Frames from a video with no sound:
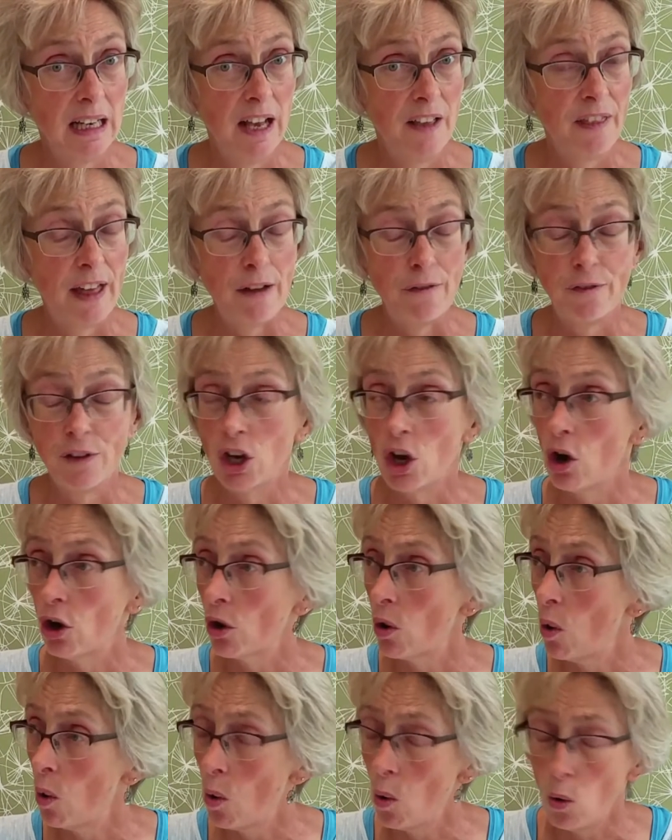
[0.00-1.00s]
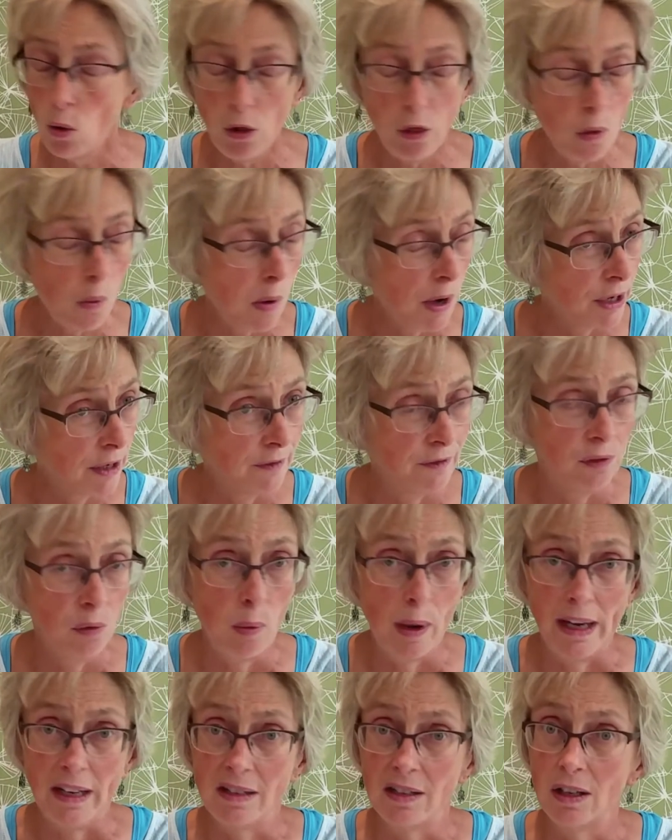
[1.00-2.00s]
They forgot all the wonderful
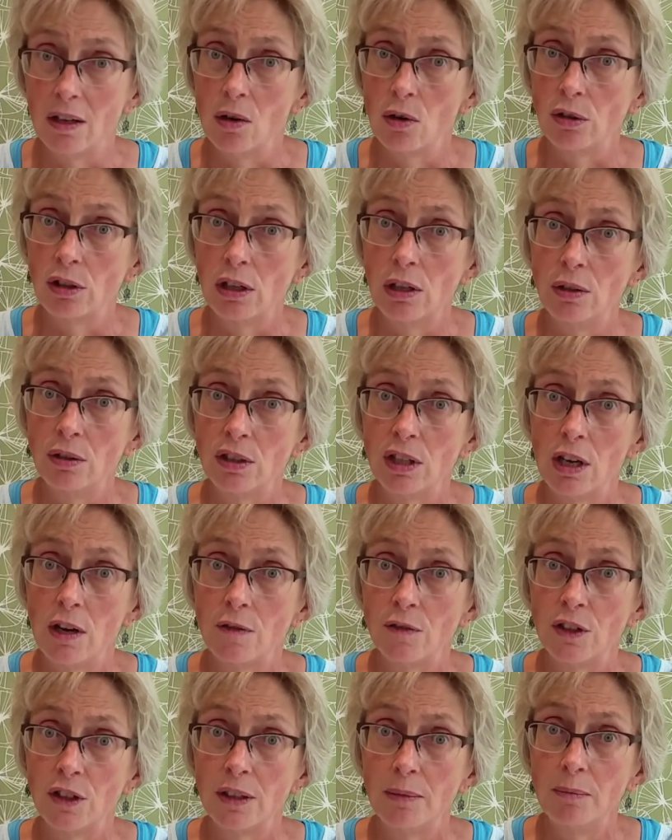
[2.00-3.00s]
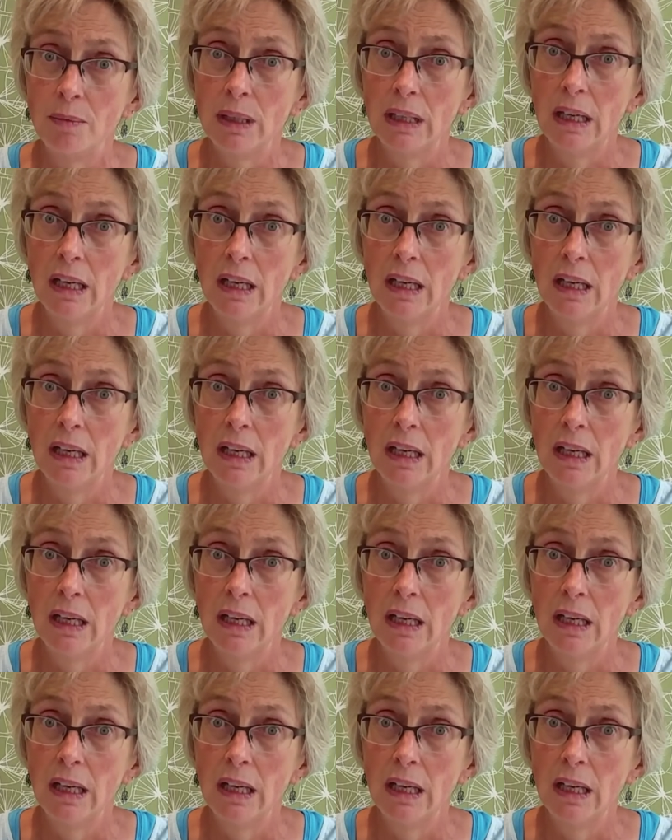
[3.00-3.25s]
ways that God had looked after them,